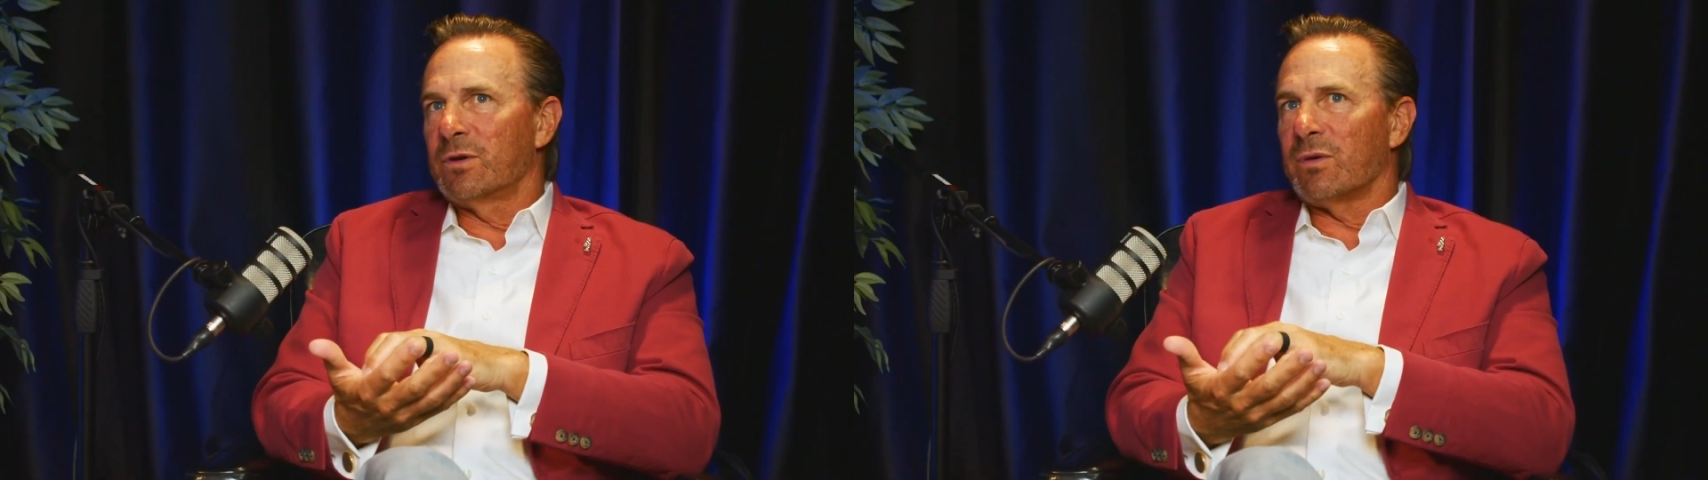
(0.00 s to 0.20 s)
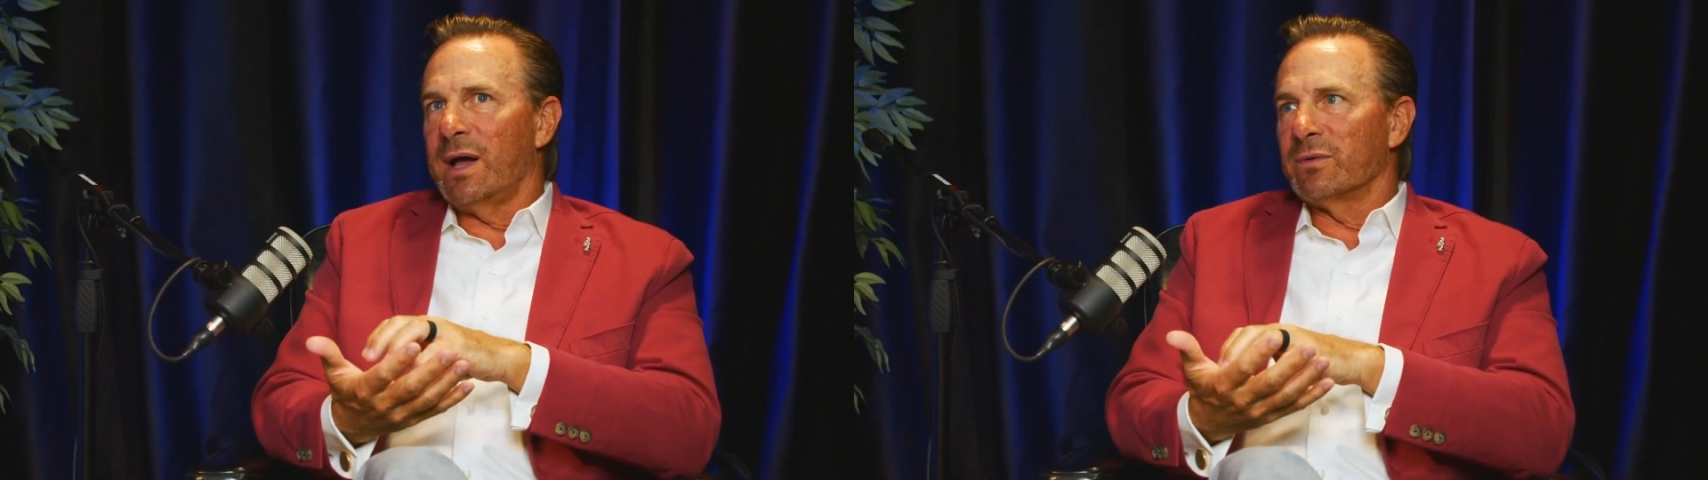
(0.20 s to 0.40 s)

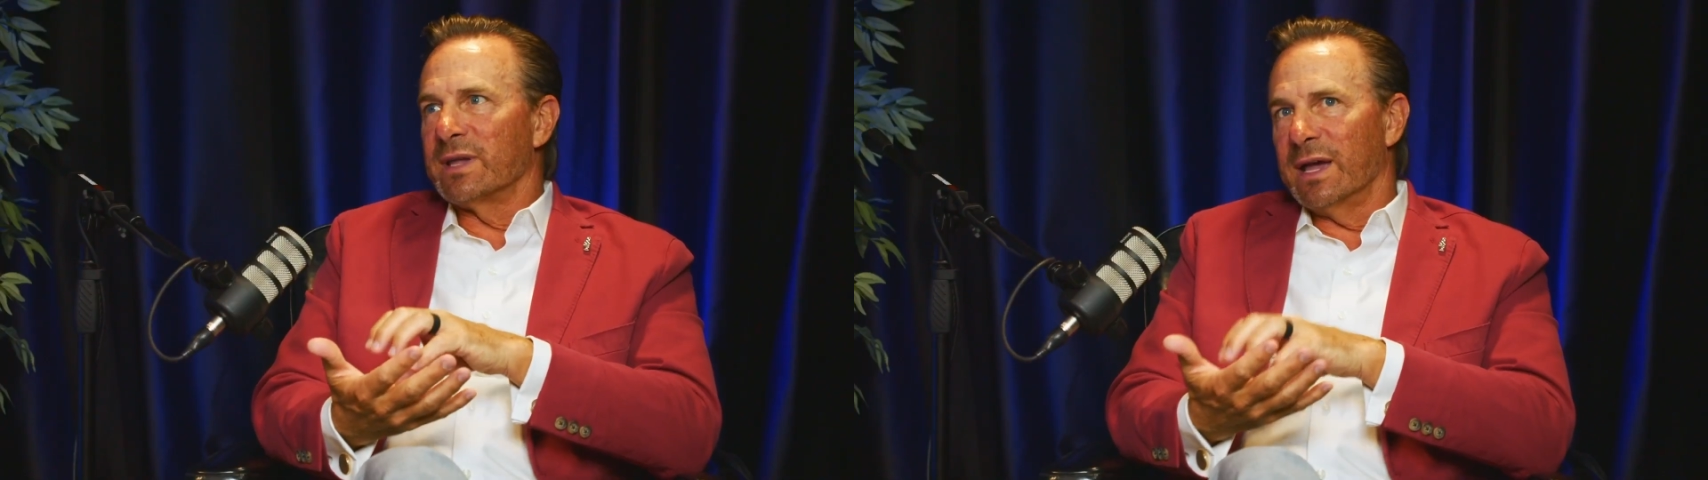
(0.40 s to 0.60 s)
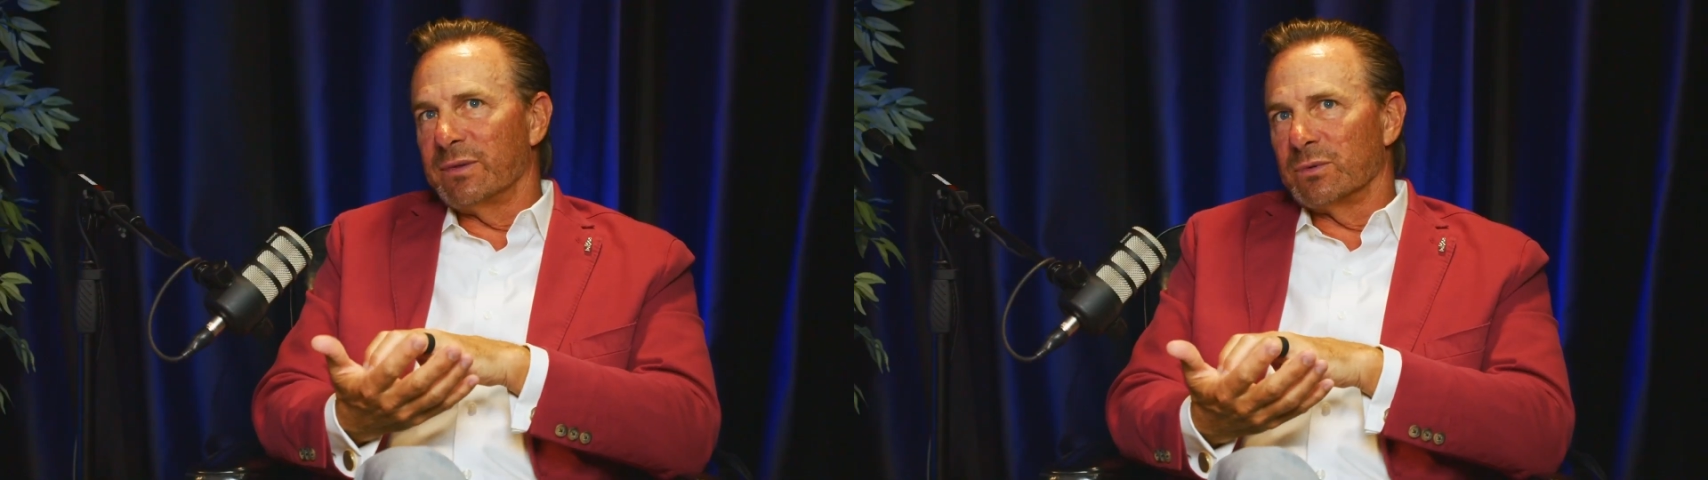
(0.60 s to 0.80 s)
crowd
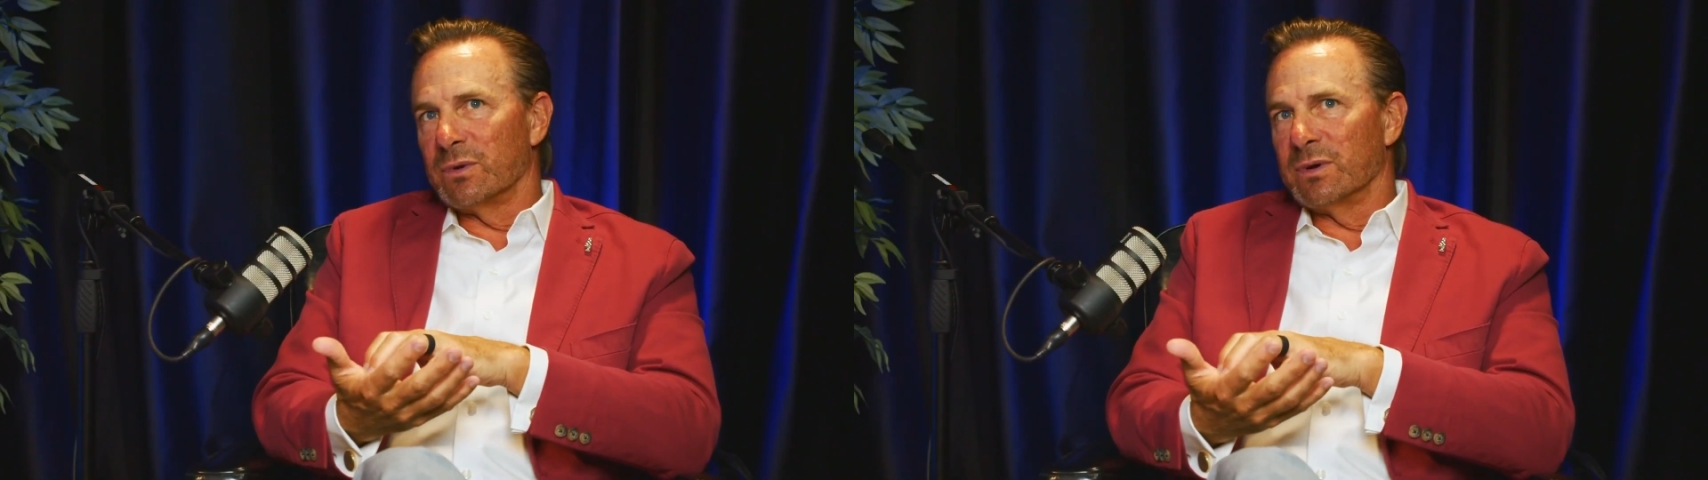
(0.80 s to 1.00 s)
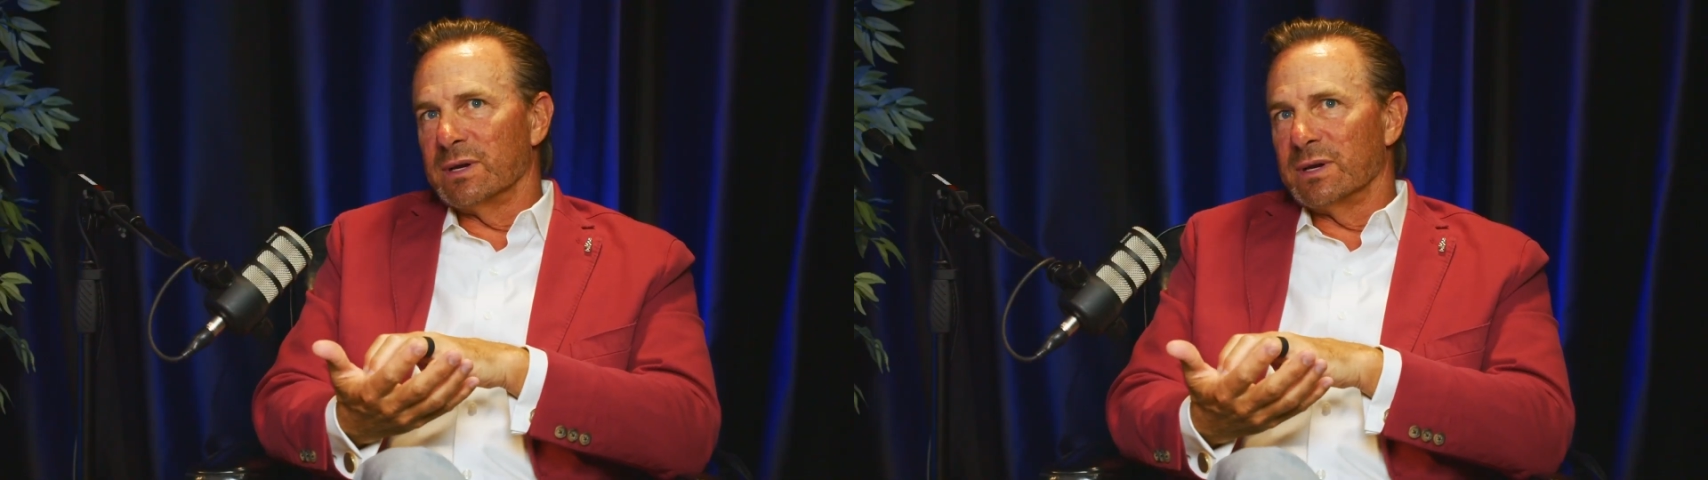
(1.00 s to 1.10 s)
gatherer,